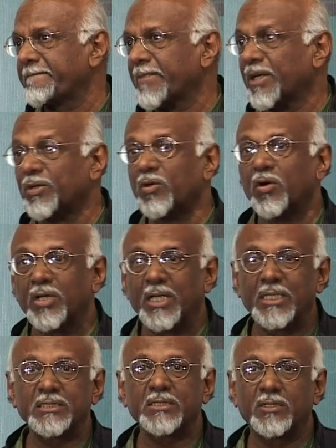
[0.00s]

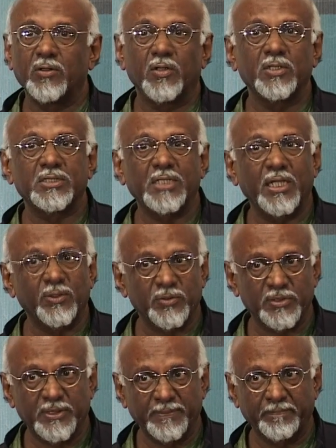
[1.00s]
Nora's Doll's
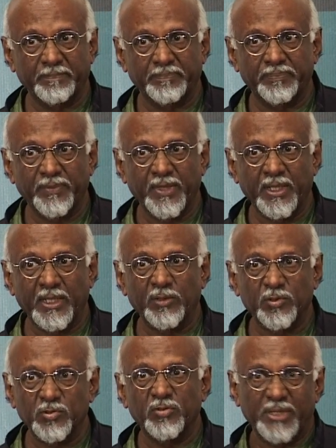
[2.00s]
House. And
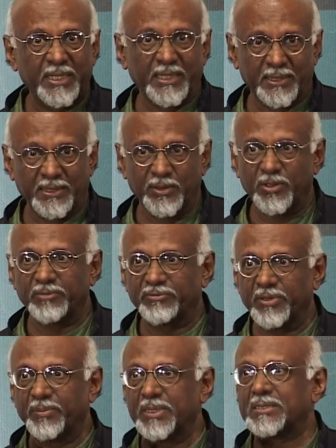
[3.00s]
those who have read it, the
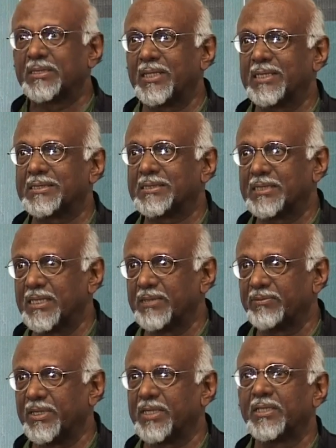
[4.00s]
famous last
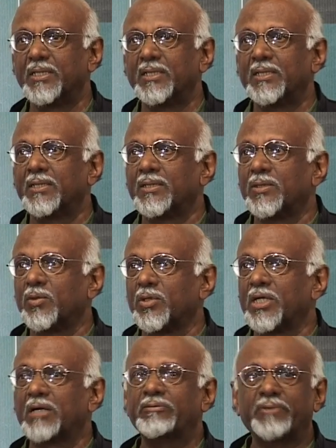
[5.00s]
scene where
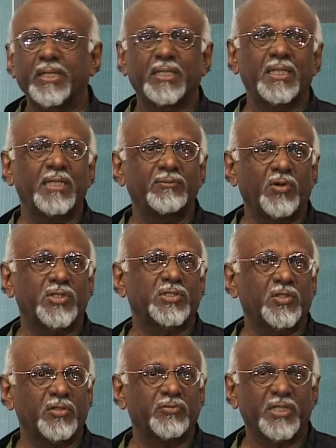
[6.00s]
Nora finally walks
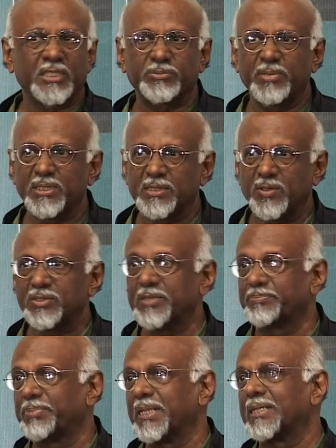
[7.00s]
out of her husband's house, a
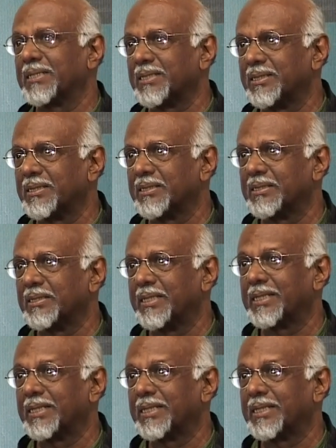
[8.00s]
play written in the late